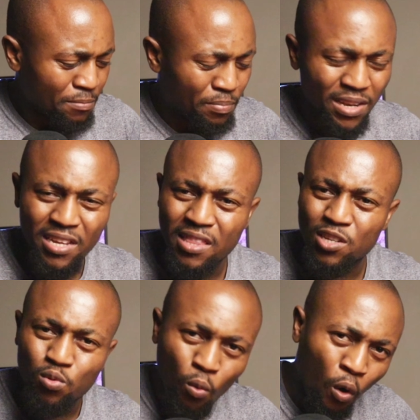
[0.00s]
building
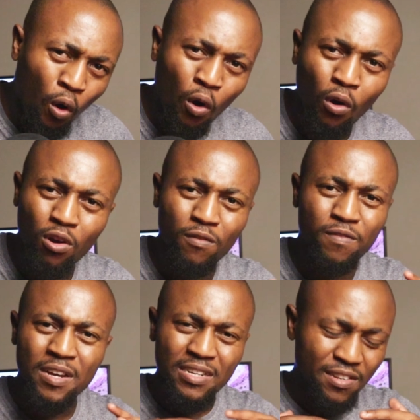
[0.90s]
this wall of
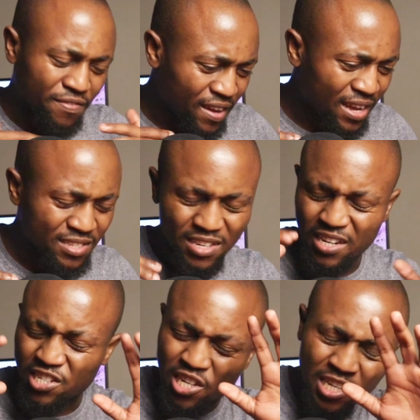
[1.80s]
defense
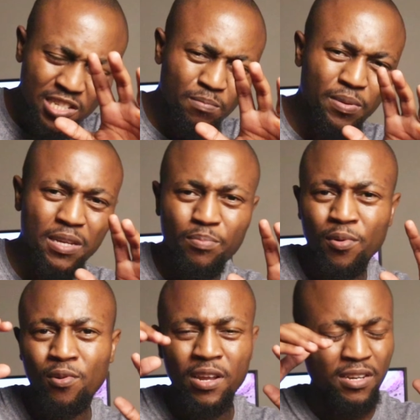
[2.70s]
and rejecting
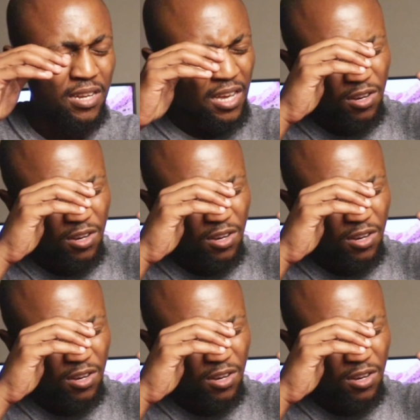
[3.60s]
people and